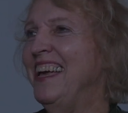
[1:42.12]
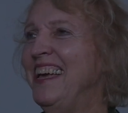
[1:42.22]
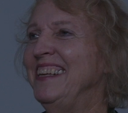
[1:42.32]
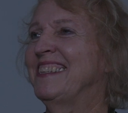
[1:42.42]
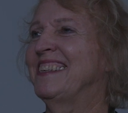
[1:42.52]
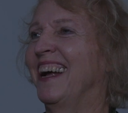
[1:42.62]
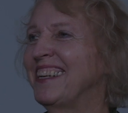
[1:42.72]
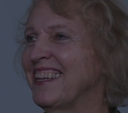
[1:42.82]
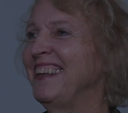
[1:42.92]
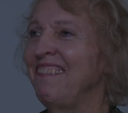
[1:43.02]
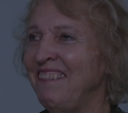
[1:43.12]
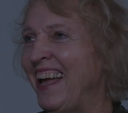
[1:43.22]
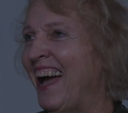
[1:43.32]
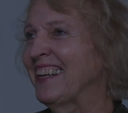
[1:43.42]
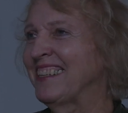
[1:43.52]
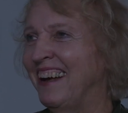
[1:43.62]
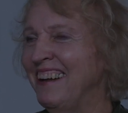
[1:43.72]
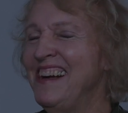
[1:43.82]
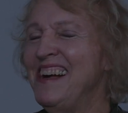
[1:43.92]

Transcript: he is such a lovely a actor. actor.